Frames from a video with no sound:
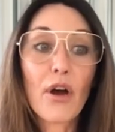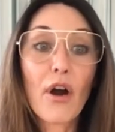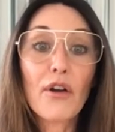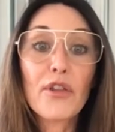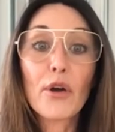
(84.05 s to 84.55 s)

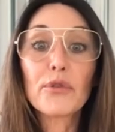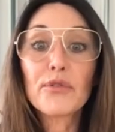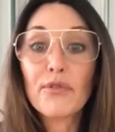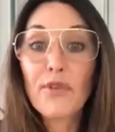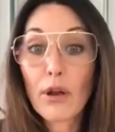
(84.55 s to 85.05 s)
are those
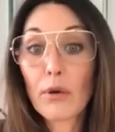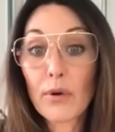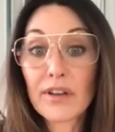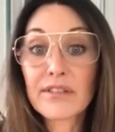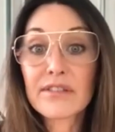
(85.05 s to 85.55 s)

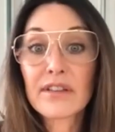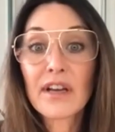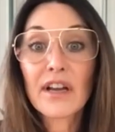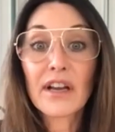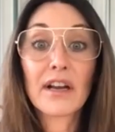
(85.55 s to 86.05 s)
followers
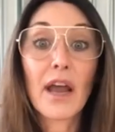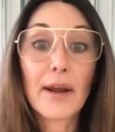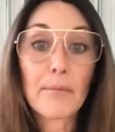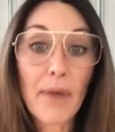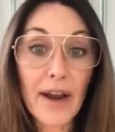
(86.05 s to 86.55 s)
going to
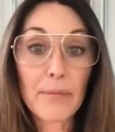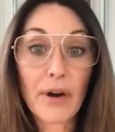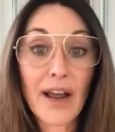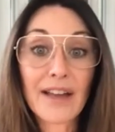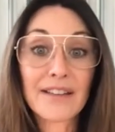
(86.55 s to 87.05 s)
like my
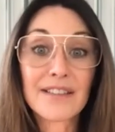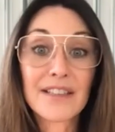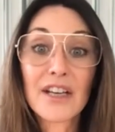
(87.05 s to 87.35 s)
brand?